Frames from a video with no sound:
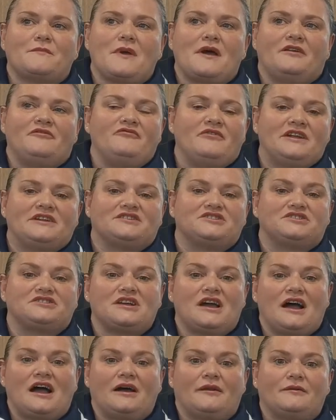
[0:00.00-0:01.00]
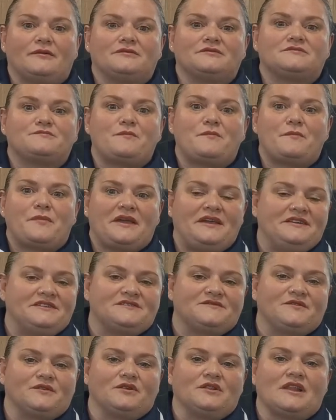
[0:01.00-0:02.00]
enriched and
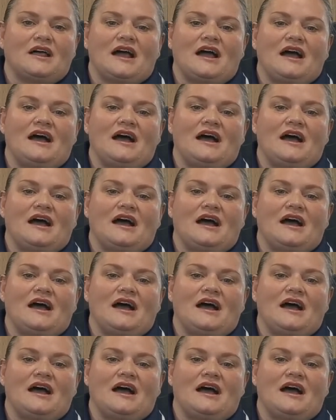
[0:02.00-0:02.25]
peaceful